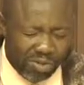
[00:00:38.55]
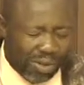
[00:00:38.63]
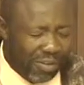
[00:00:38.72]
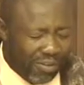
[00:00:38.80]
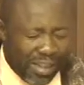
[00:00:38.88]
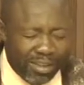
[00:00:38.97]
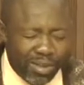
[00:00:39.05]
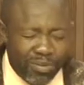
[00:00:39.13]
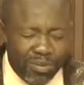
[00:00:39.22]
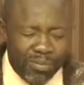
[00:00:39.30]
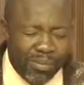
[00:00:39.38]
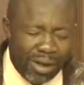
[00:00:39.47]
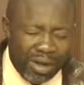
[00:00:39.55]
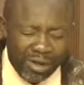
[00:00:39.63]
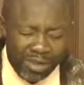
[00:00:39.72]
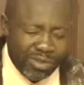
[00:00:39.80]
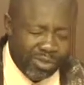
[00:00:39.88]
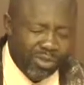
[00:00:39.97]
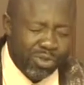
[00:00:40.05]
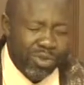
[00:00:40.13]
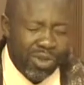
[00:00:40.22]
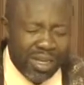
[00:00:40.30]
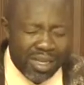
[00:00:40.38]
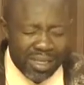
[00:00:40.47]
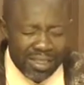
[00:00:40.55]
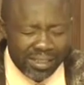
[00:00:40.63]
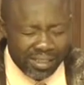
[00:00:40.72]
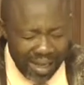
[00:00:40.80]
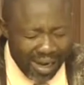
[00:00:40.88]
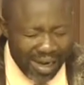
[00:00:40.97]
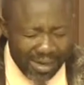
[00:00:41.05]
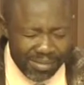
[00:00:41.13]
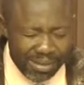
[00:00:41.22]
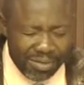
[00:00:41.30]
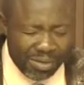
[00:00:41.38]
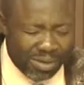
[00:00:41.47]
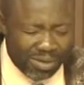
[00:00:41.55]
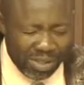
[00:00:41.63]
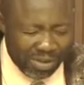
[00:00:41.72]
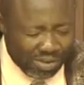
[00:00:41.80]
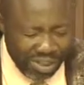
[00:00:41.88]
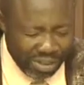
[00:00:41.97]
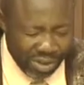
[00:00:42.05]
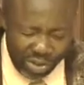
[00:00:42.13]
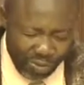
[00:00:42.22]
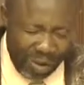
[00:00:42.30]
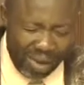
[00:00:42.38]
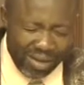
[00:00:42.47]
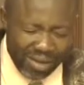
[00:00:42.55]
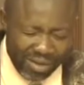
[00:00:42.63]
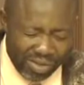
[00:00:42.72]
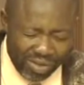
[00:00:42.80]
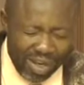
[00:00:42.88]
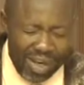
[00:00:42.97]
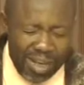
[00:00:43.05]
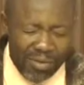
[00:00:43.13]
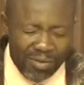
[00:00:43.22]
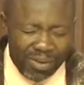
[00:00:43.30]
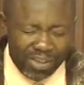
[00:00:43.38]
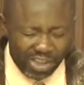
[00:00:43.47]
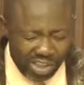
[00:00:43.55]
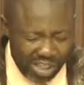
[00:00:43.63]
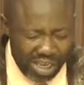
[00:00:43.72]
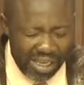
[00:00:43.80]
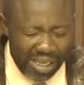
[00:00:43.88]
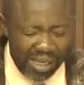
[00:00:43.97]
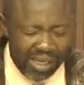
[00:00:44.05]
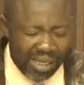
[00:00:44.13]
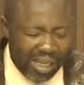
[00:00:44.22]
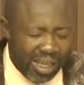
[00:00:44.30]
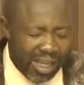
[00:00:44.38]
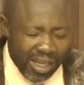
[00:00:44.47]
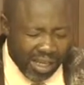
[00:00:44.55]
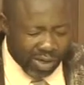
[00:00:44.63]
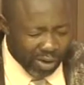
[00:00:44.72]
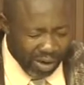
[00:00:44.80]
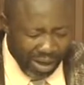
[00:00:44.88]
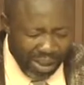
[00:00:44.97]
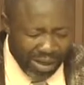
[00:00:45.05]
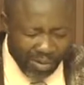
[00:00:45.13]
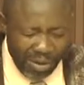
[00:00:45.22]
We thank you for bringing us through the times that we would have just spent, this time of a shaking in our land.